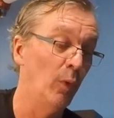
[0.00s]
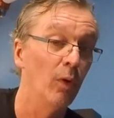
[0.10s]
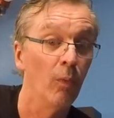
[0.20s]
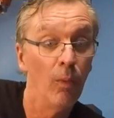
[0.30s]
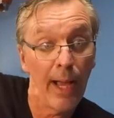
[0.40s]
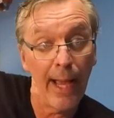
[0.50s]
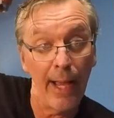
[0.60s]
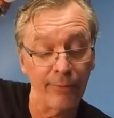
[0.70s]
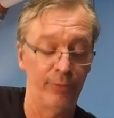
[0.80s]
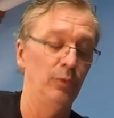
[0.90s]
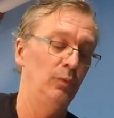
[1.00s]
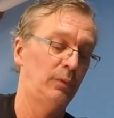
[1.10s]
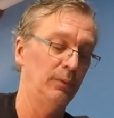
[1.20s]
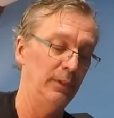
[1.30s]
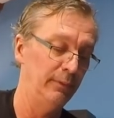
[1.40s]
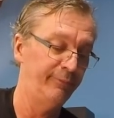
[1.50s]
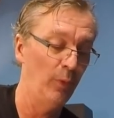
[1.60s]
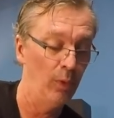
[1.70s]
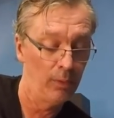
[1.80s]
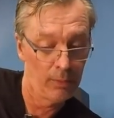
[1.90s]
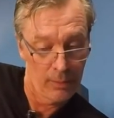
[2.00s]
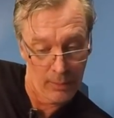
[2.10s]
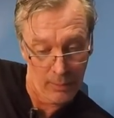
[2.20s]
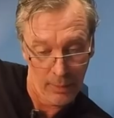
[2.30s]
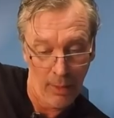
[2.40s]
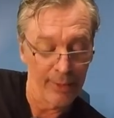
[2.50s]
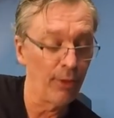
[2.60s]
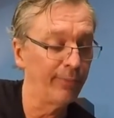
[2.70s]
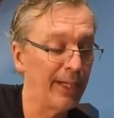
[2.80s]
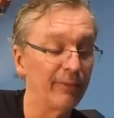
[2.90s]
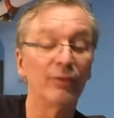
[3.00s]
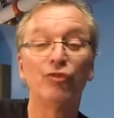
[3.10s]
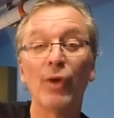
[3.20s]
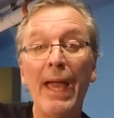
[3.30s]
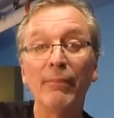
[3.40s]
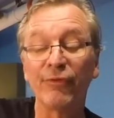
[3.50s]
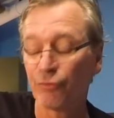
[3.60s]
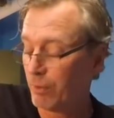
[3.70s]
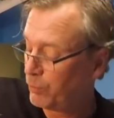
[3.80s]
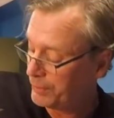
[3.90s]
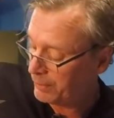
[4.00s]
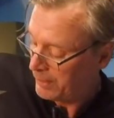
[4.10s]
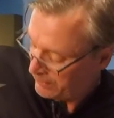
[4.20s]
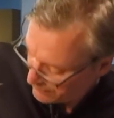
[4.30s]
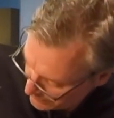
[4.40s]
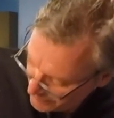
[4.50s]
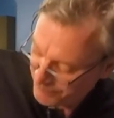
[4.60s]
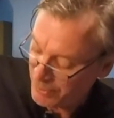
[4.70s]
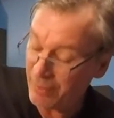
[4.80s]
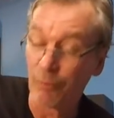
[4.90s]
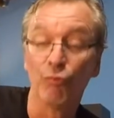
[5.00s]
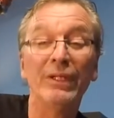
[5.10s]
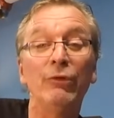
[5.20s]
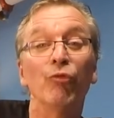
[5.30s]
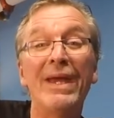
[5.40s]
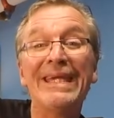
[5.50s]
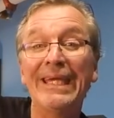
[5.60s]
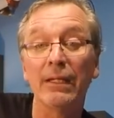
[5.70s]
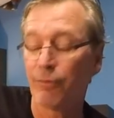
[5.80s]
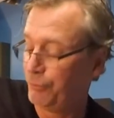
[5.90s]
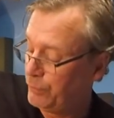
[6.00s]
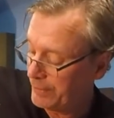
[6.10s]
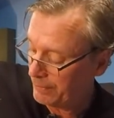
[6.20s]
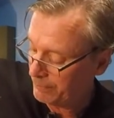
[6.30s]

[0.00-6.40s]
3, 4, 1, 2, 3, 4. Call that a drama strum, where you're really raking it through there.